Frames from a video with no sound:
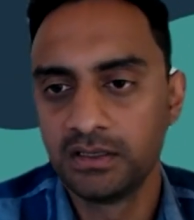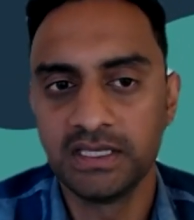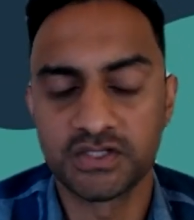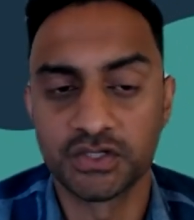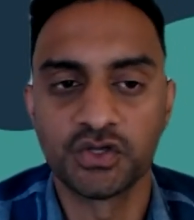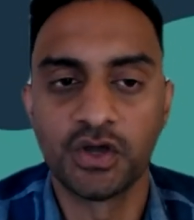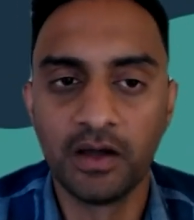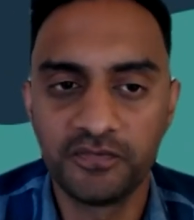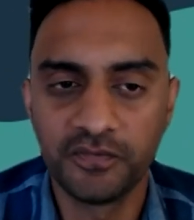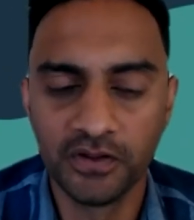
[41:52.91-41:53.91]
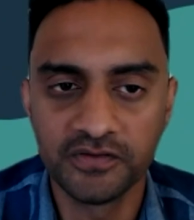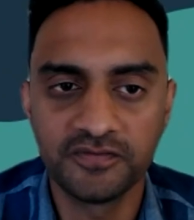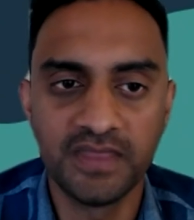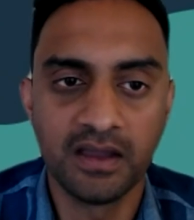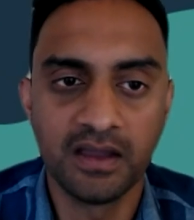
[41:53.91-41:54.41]
it's also helpful
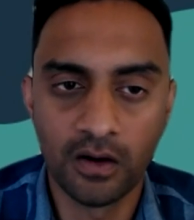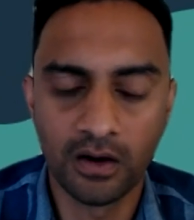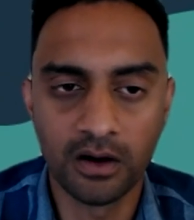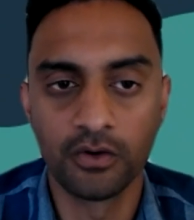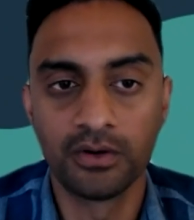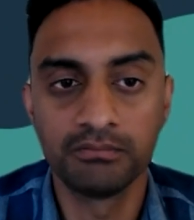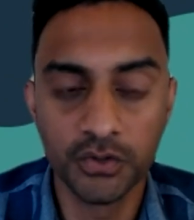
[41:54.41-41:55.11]
if they are or